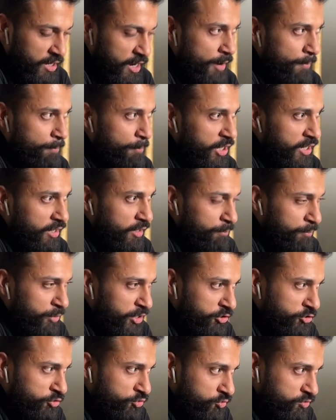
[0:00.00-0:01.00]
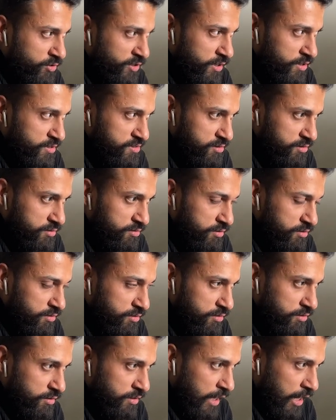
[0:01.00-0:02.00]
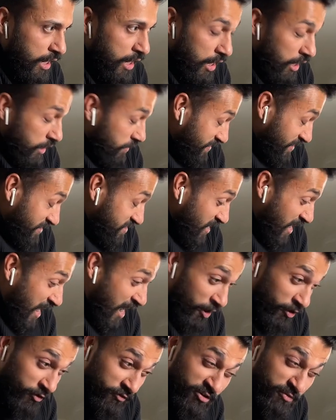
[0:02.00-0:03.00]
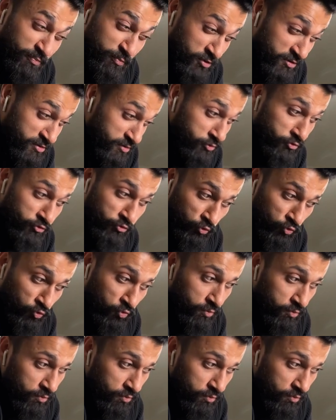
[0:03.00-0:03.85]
but but you know that is that's hundred percent true